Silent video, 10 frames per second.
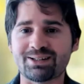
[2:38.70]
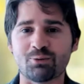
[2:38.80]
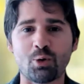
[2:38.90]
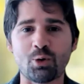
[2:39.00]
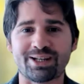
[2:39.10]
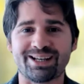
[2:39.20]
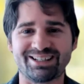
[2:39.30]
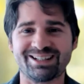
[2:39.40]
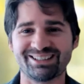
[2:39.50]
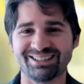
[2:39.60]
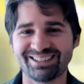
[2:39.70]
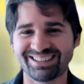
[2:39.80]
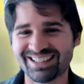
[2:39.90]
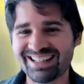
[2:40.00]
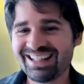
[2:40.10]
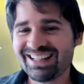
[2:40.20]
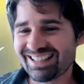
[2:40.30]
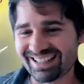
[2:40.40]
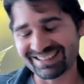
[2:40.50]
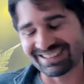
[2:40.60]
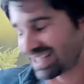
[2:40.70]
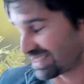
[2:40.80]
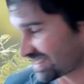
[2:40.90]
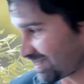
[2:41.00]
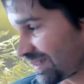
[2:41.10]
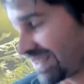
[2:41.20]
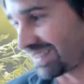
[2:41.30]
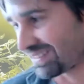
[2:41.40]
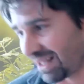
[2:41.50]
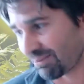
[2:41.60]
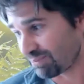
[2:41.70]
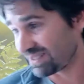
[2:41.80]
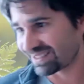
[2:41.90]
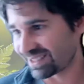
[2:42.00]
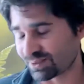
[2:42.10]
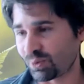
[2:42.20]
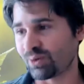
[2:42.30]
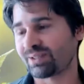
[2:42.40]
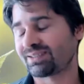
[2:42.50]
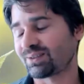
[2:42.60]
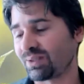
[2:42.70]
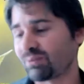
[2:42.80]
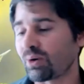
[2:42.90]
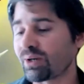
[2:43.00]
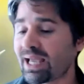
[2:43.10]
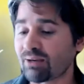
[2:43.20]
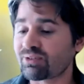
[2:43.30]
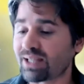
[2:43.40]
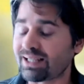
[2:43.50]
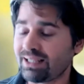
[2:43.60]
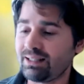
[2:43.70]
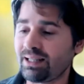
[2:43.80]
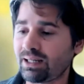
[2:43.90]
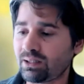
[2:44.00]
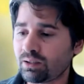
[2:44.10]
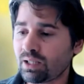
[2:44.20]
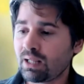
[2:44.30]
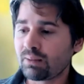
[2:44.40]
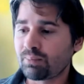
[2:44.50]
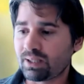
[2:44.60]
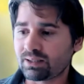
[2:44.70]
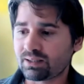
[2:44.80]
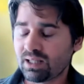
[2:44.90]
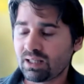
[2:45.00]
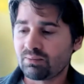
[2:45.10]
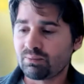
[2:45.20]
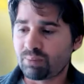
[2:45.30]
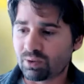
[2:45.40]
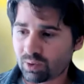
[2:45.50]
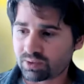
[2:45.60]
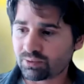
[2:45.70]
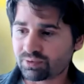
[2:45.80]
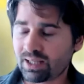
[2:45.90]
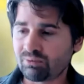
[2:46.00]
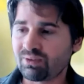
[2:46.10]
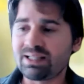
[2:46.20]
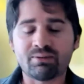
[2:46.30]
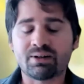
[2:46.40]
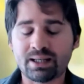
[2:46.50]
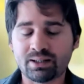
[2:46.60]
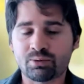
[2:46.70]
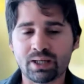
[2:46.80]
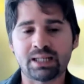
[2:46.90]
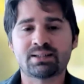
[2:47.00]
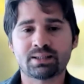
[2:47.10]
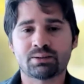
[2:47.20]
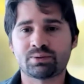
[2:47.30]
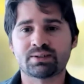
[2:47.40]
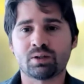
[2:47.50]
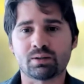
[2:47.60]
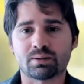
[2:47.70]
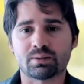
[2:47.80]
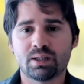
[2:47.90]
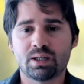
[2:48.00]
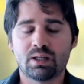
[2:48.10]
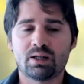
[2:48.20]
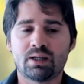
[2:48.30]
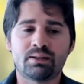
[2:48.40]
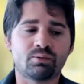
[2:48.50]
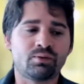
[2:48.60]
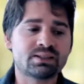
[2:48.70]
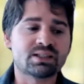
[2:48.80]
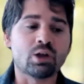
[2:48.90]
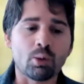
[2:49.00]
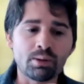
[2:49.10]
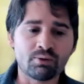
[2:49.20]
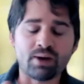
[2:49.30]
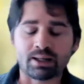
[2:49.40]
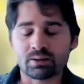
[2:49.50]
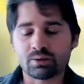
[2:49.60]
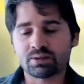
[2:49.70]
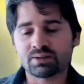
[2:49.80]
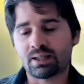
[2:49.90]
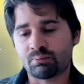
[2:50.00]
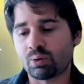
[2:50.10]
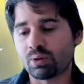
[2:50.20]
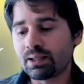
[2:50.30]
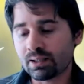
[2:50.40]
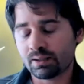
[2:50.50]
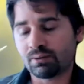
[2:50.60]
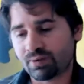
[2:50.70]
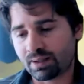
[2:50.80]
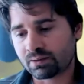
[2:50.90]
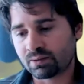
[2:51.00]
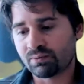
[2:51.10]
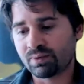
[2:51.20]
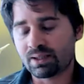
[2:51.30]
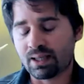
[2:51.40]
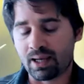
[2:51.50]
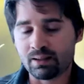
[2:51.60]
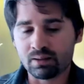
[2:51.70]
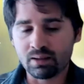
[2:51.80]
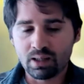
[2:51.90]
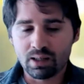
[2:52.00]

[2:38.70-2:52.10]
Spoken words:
your voting. Like, it's just the way that business works. So you want to have that in there, but because of that, we never get a realistic result. And with lobby factors and political factors, we can